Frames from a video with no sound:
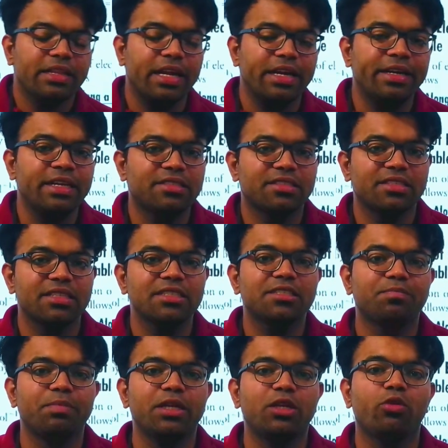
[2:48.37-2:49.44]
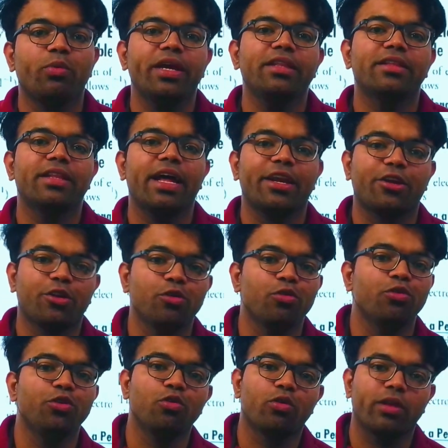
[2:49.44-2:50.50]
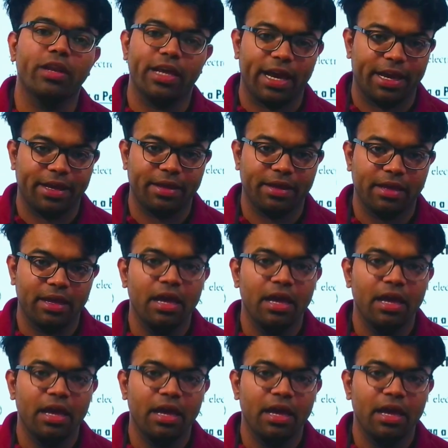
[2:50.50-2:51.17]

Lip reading: the distance between their two nuclei